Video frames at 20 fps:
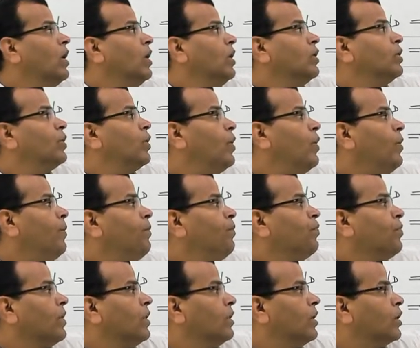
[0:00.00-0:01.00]
So
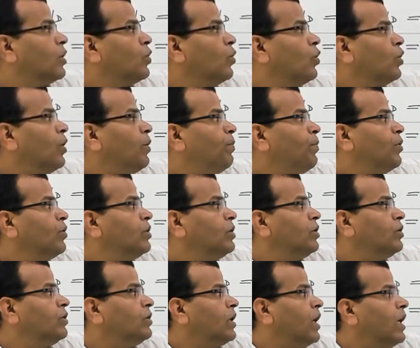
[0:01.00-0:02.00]
the total
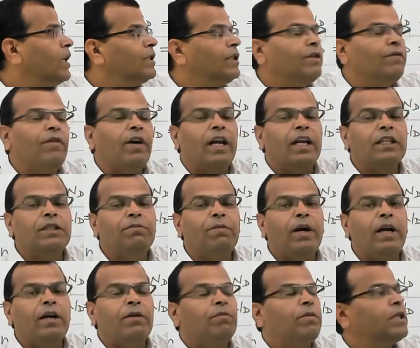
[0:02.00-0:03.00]
positive charge in valence
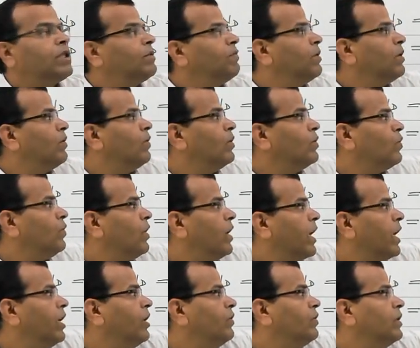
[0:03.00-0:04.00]
band must be equal to
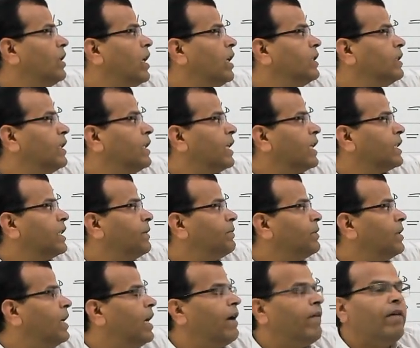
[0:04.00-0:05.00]
negative charge at
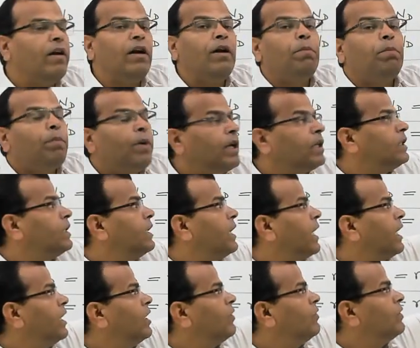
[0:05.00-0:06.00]
acceptor level plus
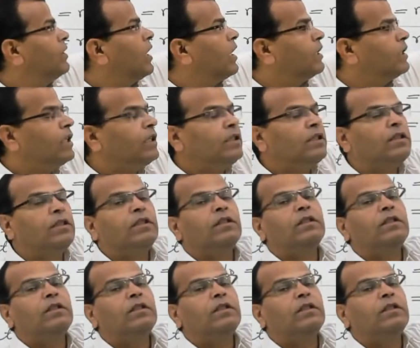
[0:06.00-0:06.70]
negative charges